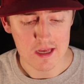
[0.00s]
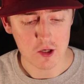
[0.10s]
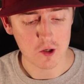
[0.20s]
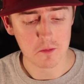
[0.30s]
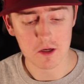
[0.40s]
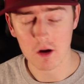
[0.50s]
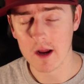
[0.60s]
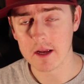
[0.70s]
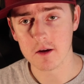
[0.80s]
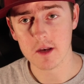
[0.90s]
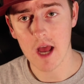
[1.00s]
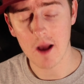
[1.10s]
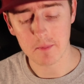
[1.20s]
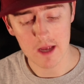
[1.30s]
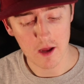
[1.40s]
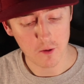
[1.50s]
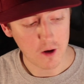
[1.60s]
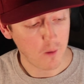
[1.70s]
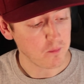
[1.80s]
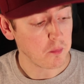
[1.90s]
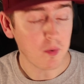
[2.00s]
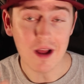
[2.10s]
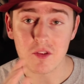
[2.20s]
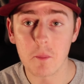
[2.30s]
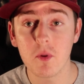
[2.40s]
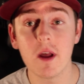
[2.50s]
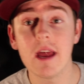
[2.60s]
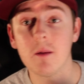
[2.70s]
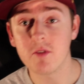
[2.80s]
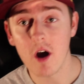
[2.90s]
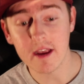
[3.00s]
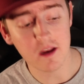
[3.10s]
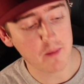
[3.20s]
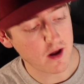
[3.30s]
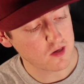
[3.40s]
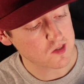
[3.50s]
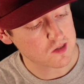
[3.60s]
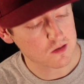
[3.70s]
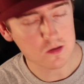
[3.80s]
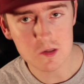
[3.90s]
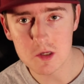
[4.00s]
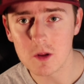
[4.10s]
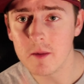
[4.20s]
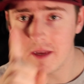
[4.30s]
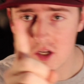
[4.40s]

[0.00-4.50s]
It could be great, could not be, I don't know. But the plan I'm talking about is, so let me